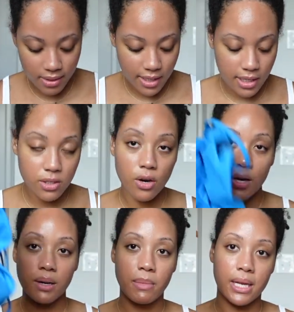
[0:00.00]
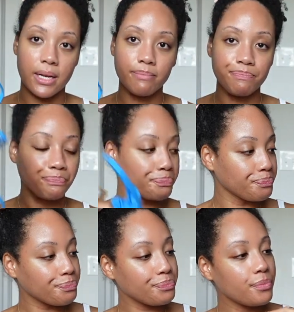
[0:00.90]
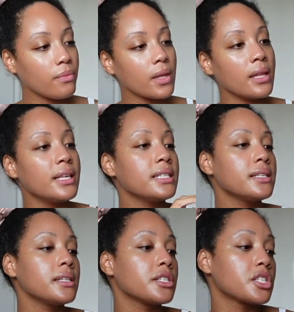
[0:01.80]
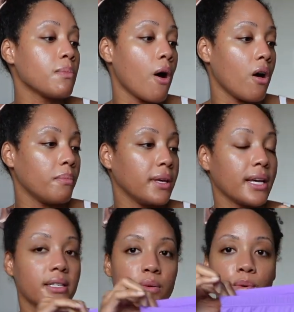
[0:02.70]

these are in a medium. This isn't a small because it